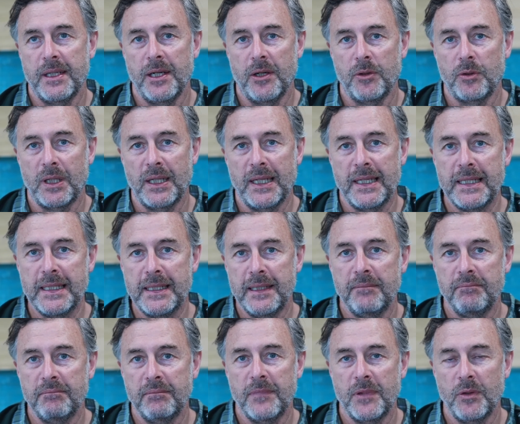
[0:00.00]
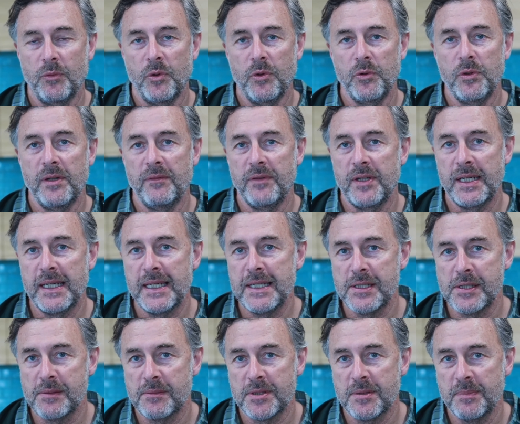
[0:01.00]
clean the wound if it
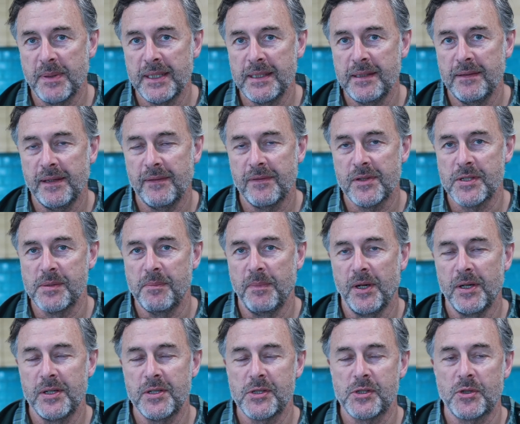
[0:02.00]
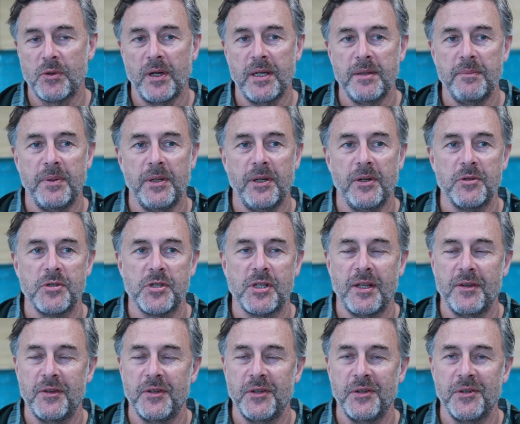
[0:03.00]
needs to be. If it's a minor scrape, just
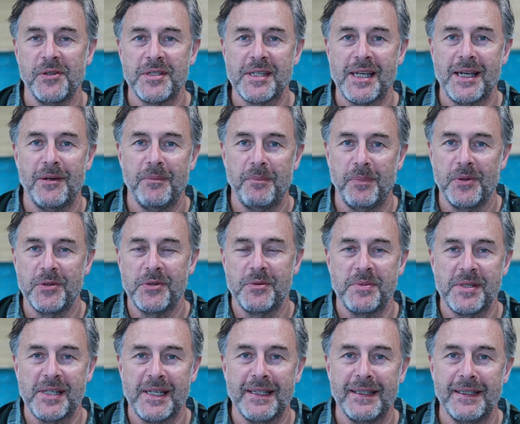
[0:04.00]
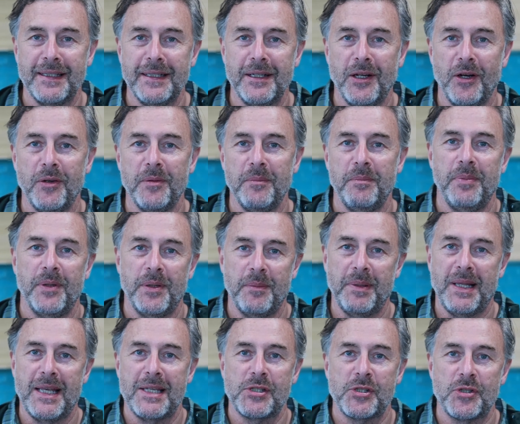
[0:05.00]
get the dirt out, put some saline on, put a
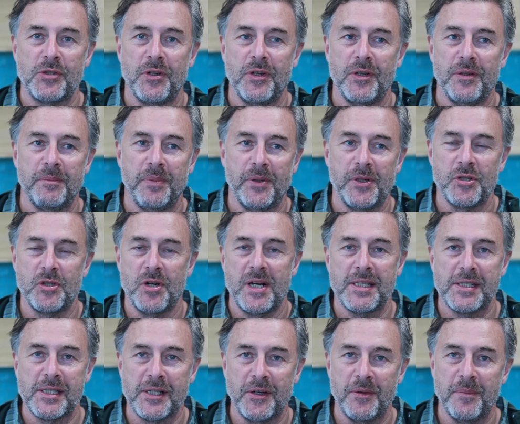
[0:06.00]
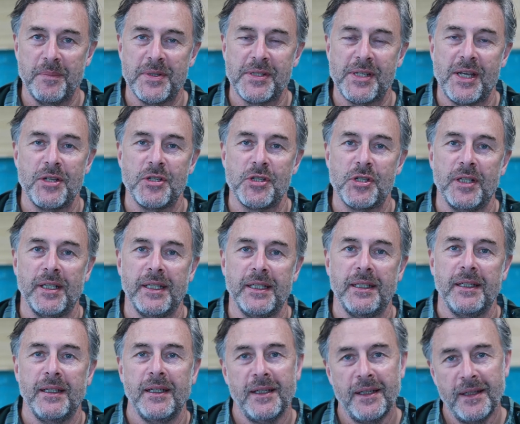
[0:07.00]
plaster on, put a dressing on
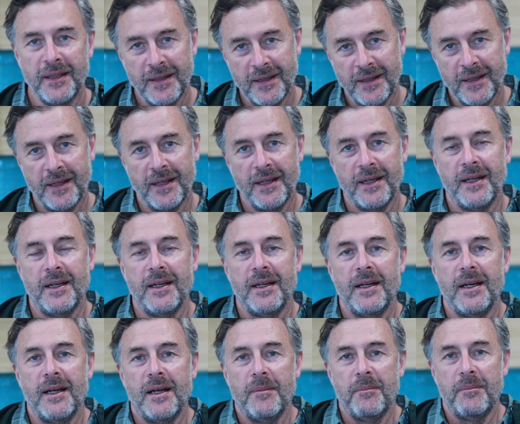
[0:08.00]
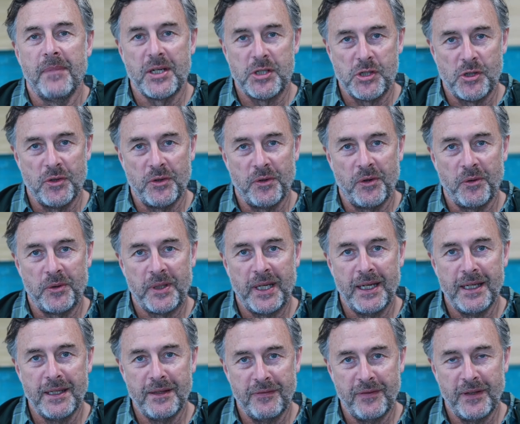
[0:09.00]
potentially. Make sure they're
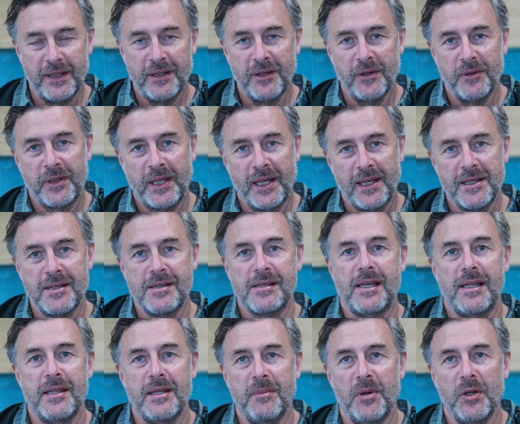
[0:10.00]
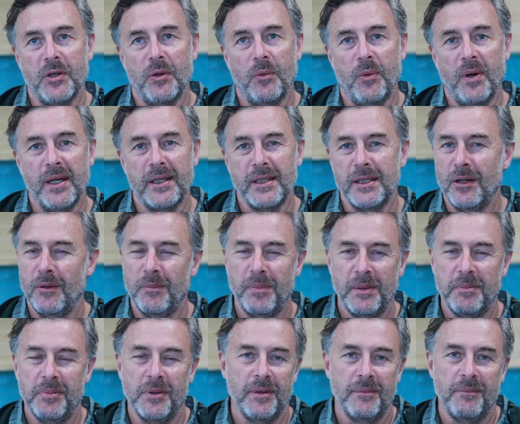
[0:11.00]
okay, they're feeling okay, send them on the way.
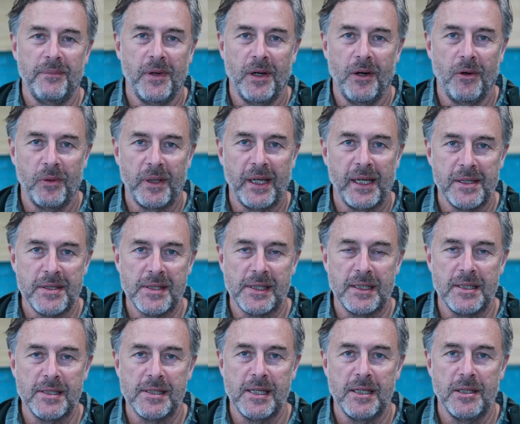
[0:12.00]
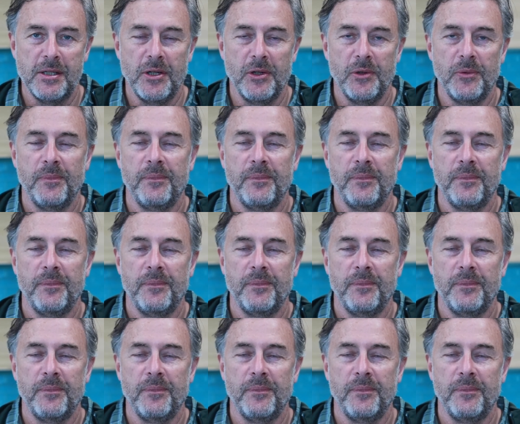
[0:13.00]
People are okay to continue